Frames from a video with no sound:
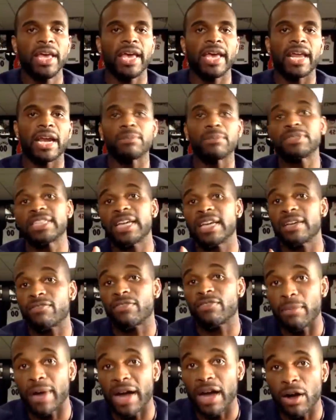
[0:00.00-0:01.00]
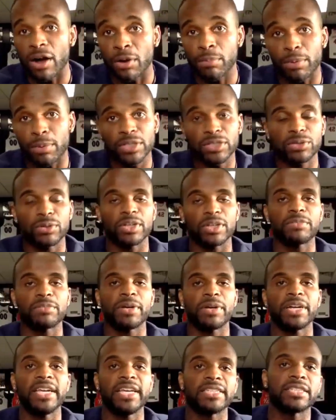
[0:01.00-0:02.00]
And I'm seeing from my own personal
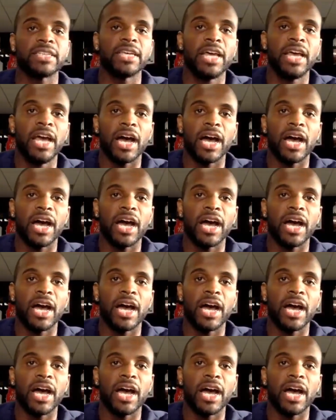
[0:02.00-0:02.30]
experience,